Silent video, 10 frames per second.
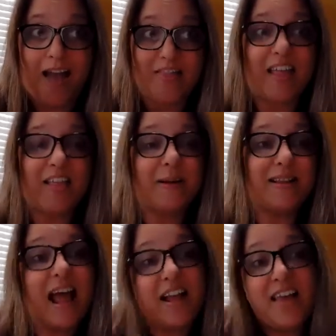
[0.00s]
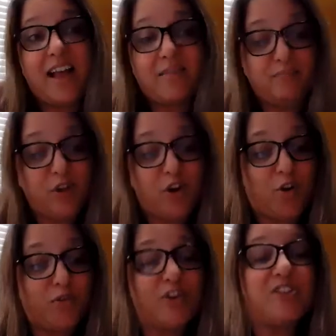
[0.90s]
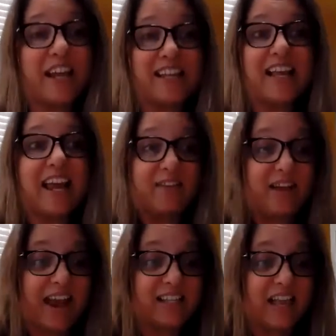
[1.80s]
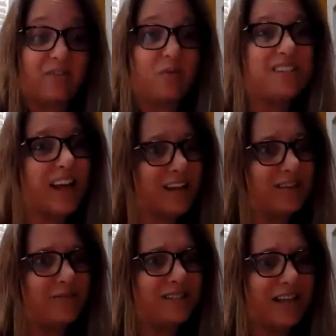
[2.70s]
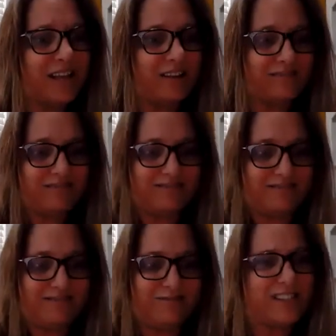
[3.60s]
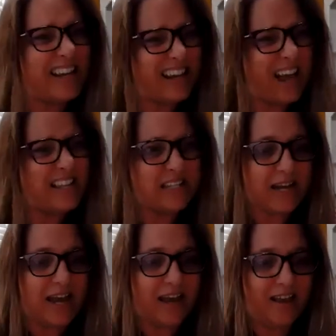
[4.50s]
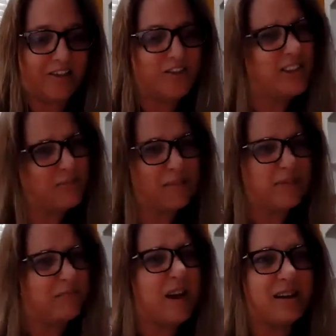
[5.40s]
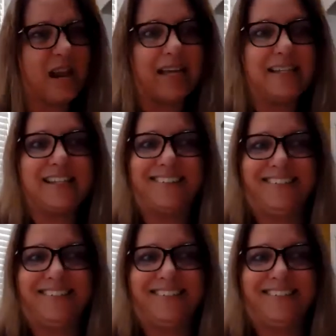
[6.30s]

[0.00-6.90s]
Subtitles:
There's days I have to ask, was I nice today? There's sometimes I'm not nice.